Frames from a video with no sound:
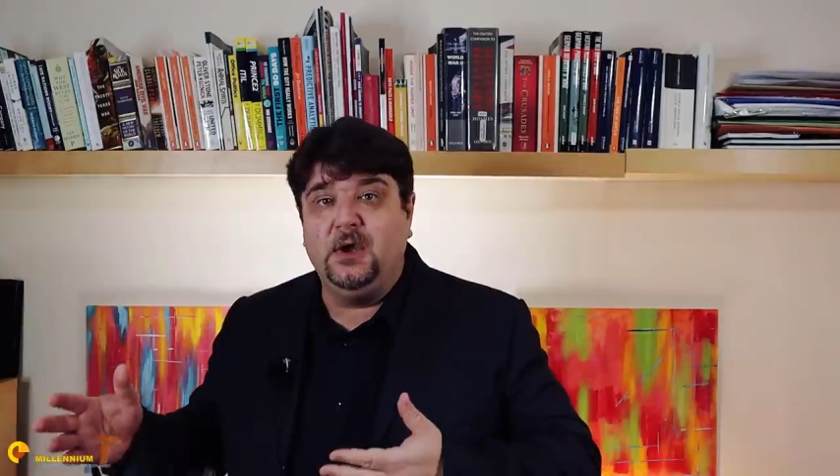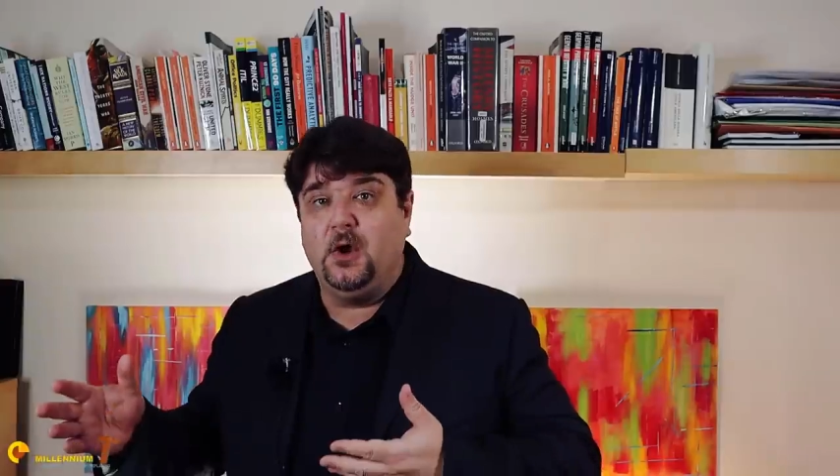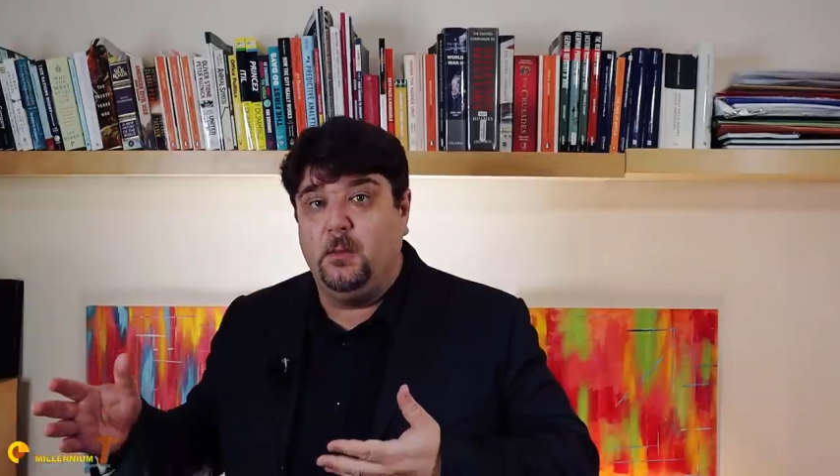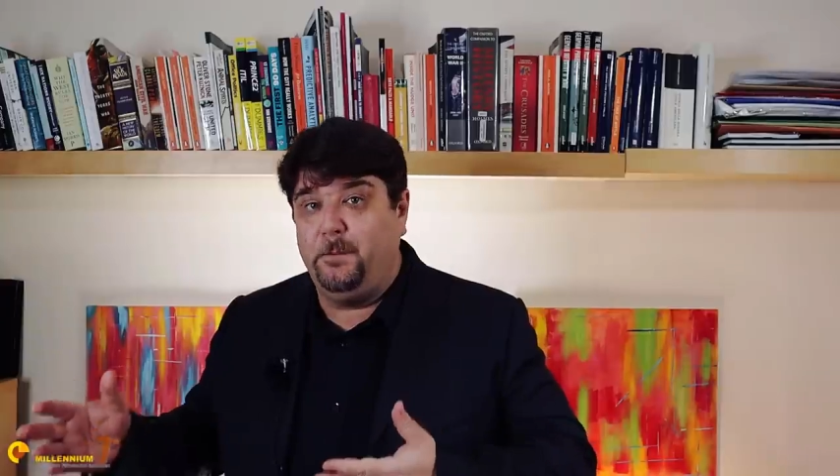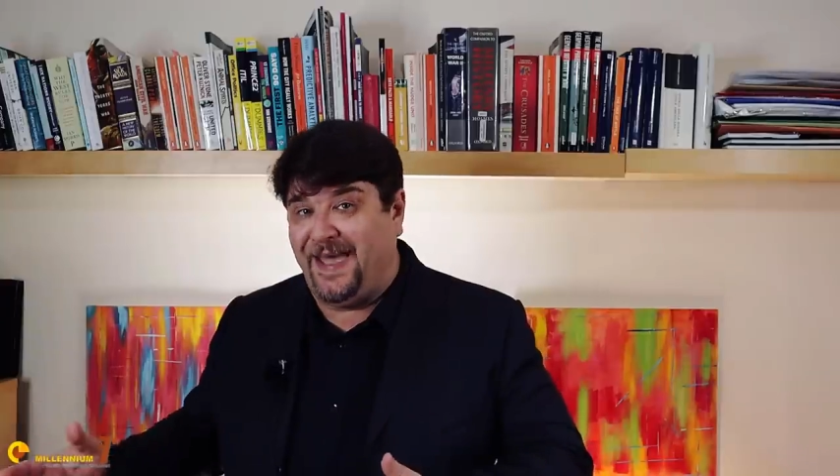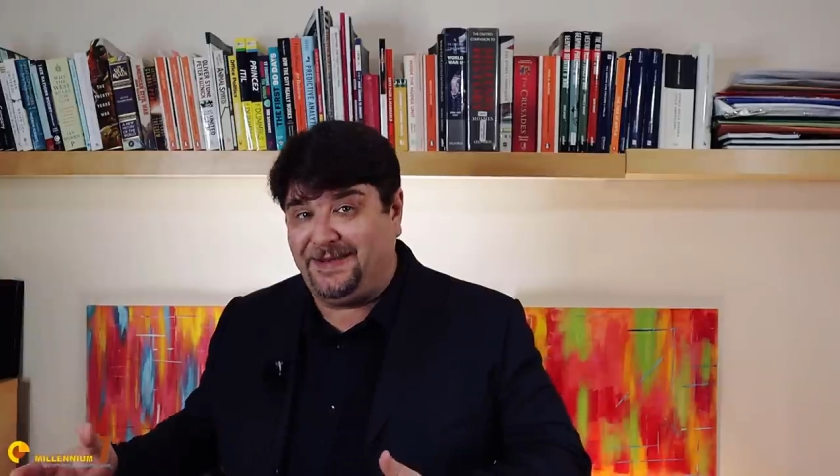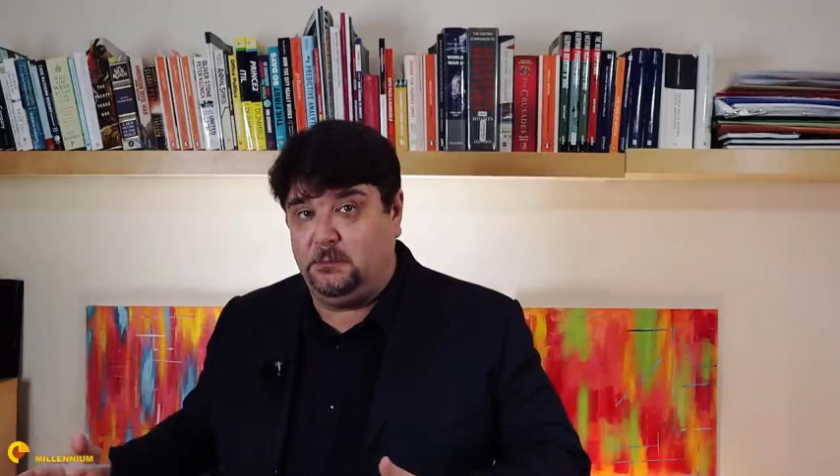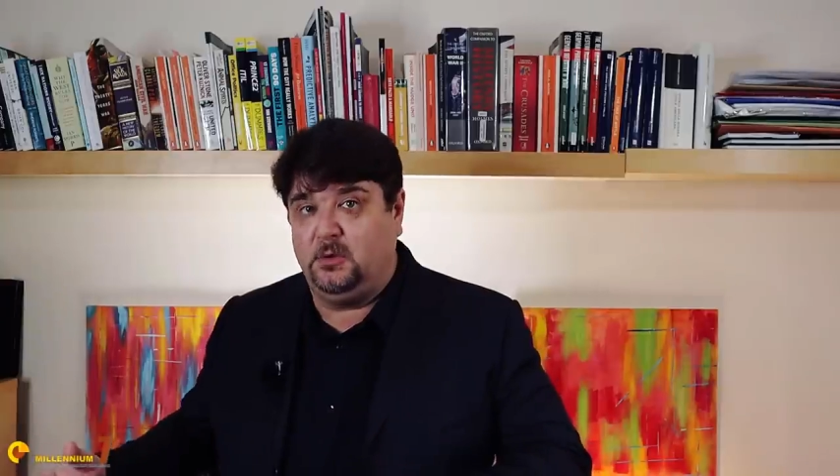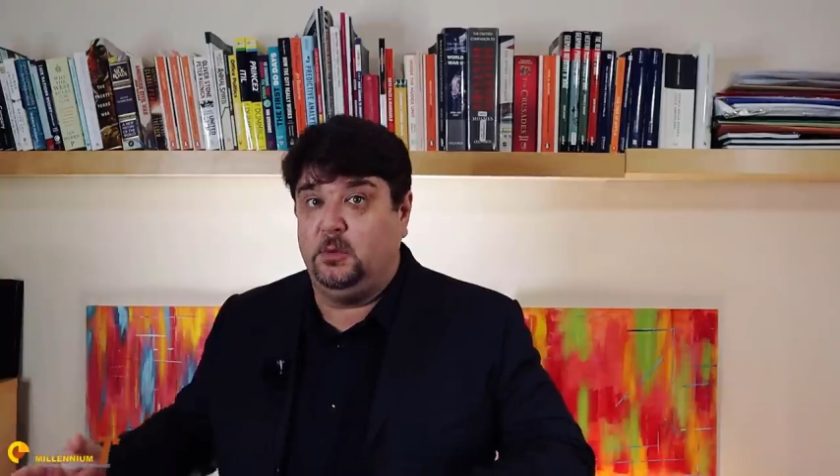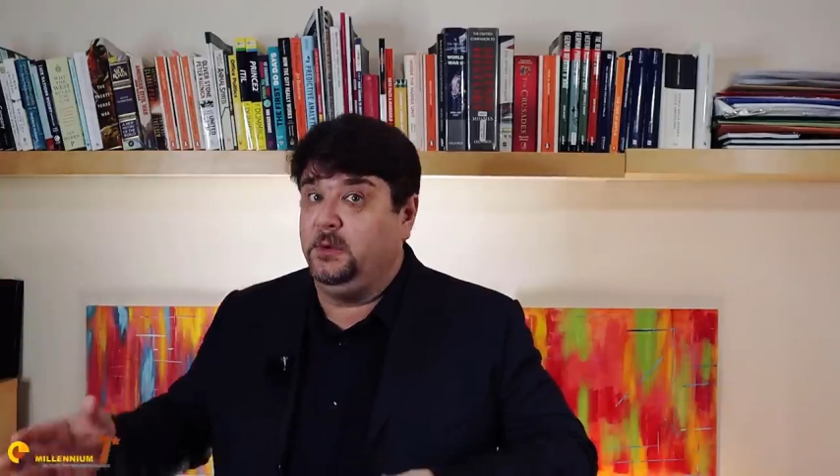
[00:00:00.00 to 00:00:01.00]

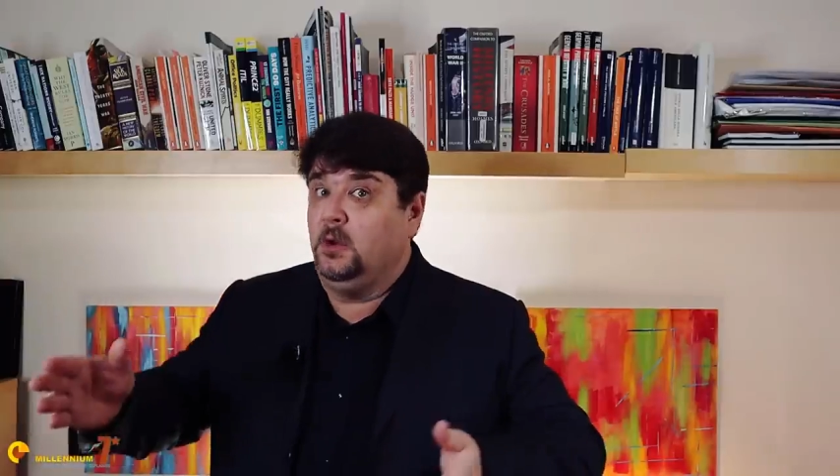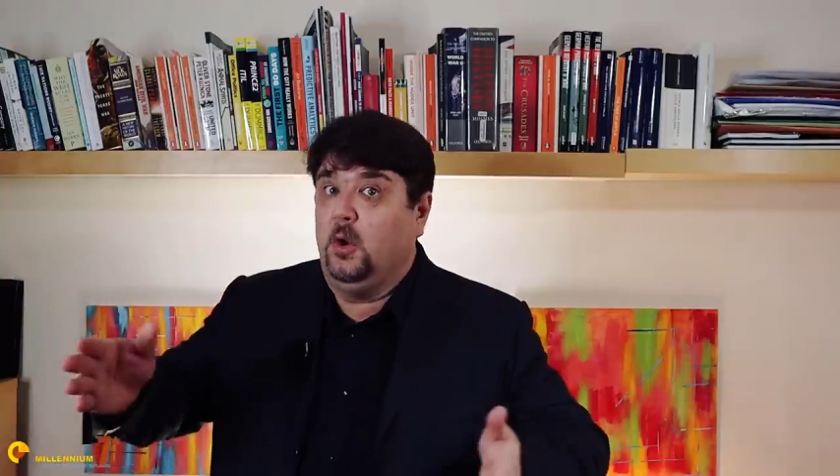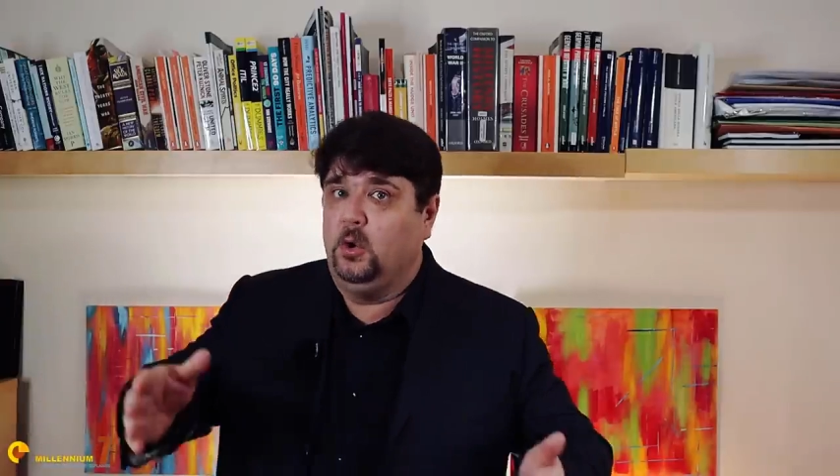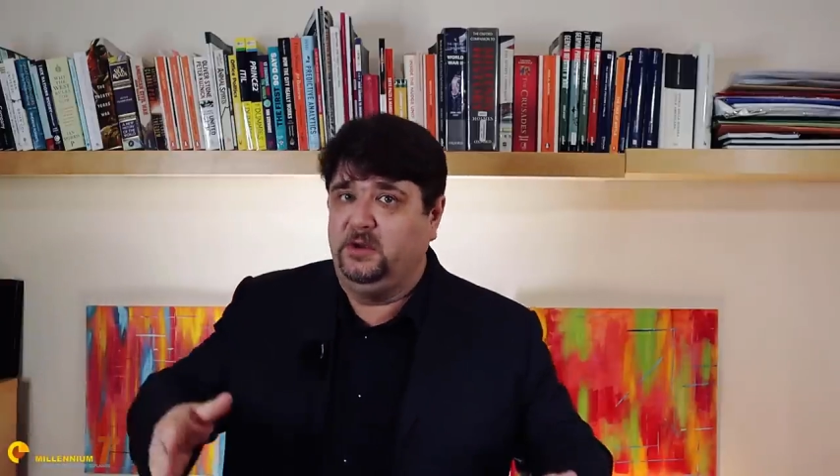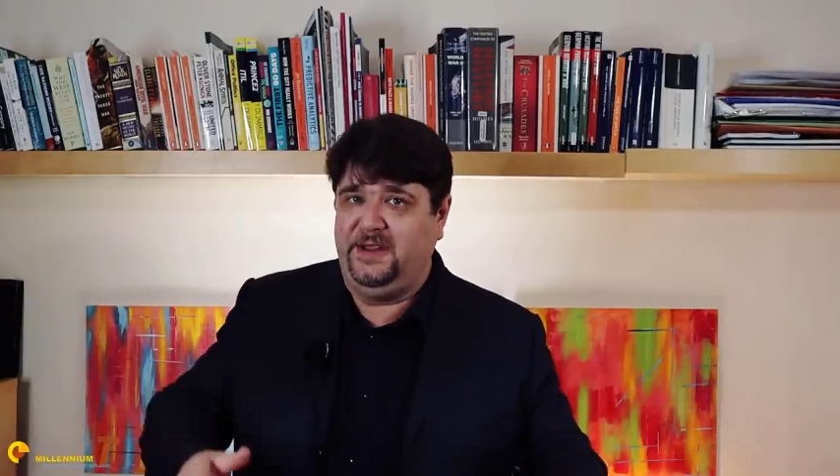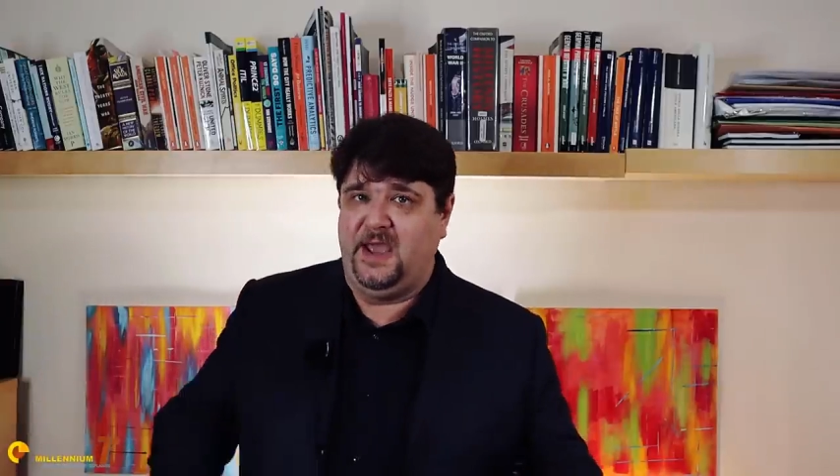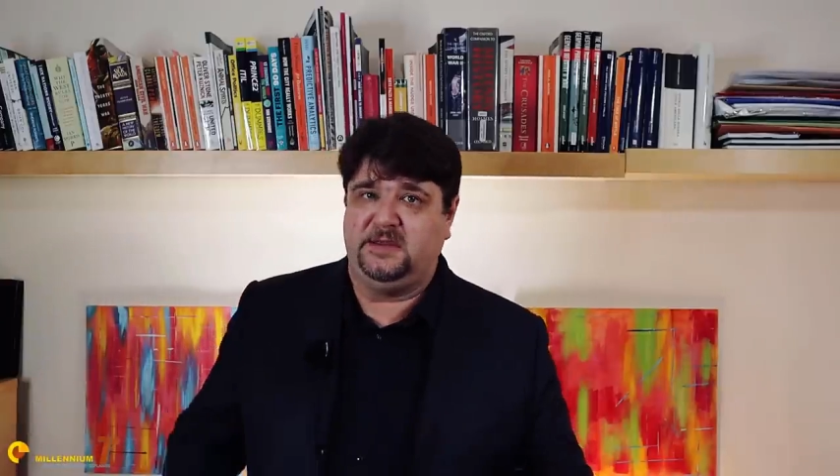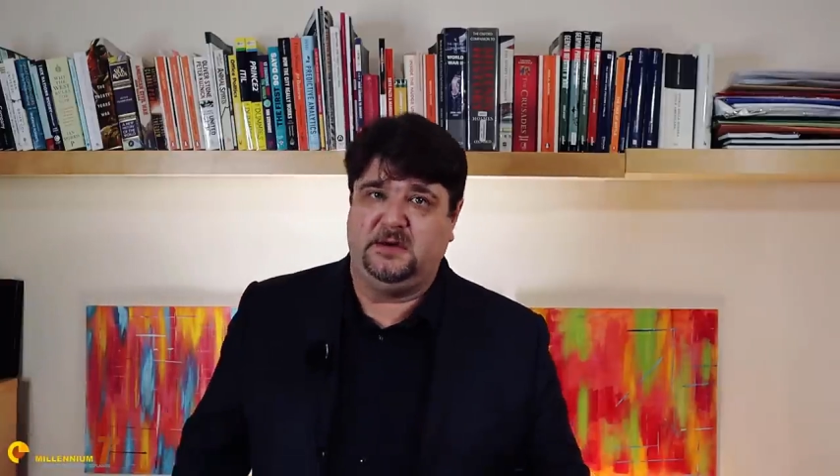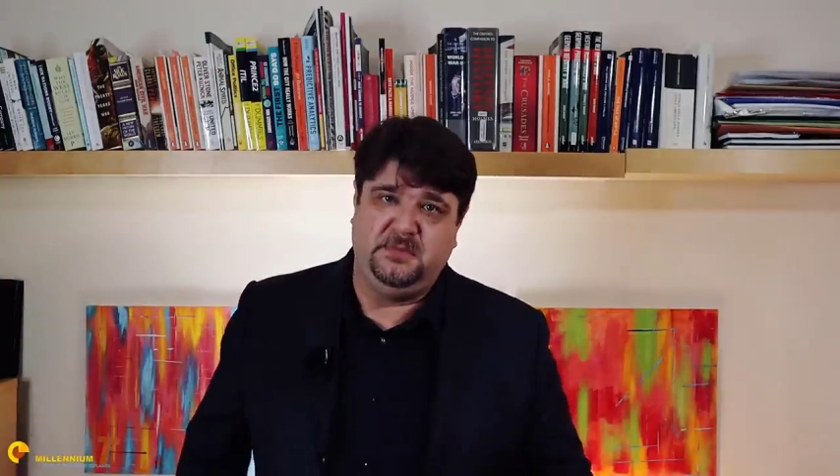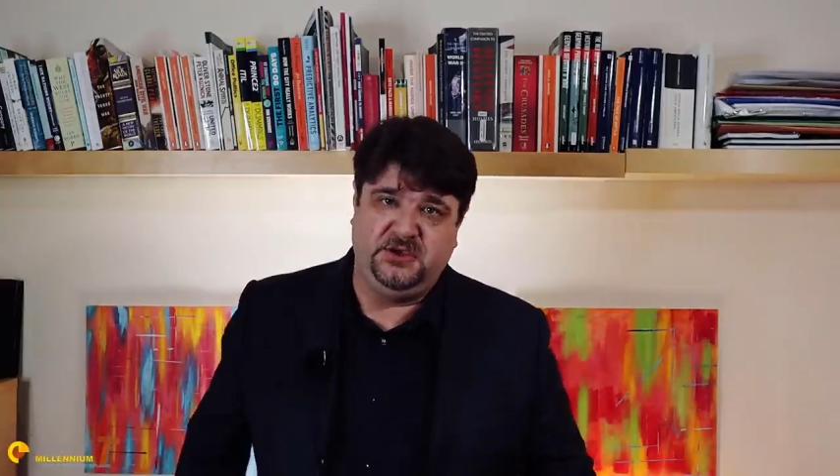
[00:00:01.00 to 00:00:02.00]
incompatible with all the
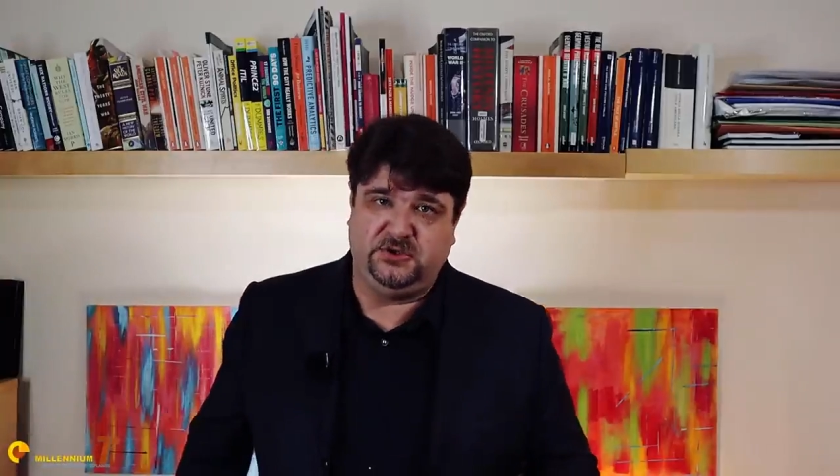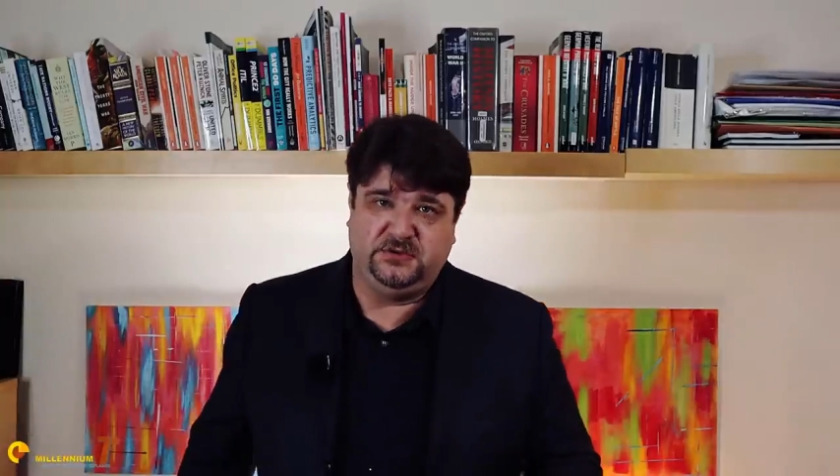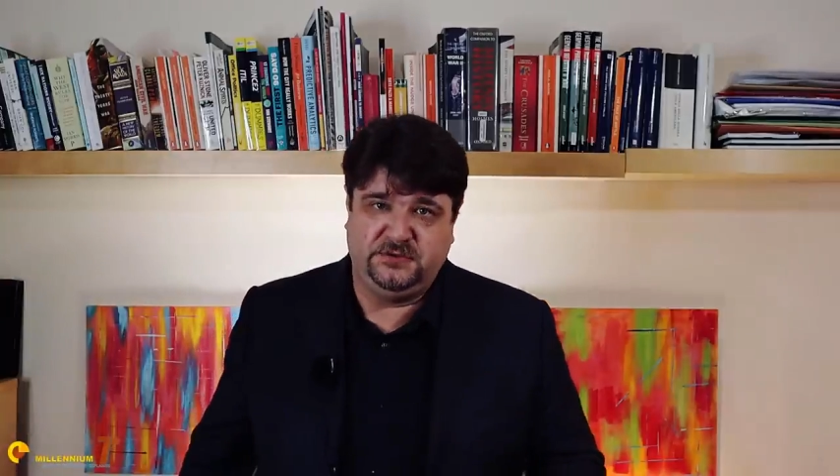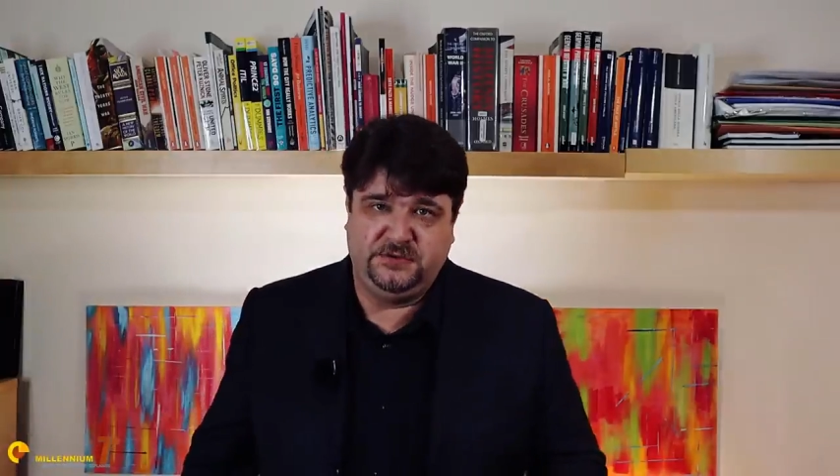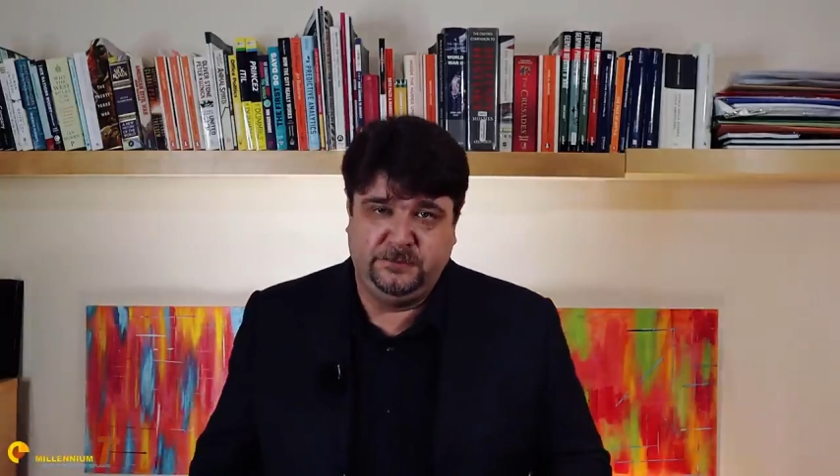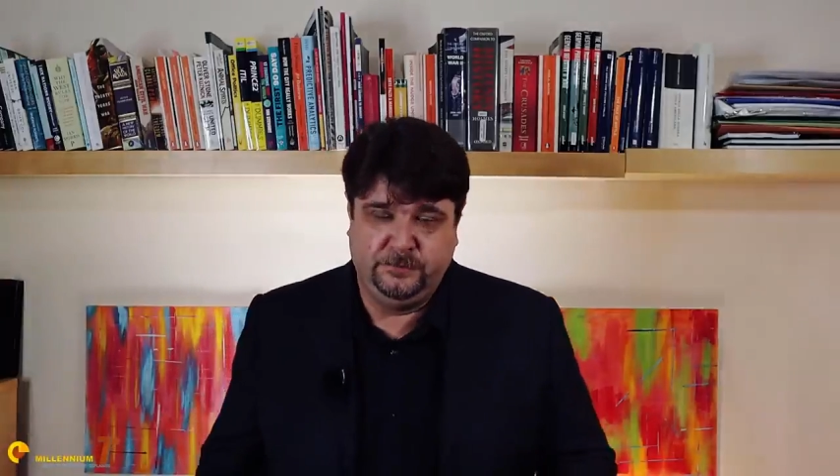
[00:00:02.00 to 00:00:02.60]
other missions.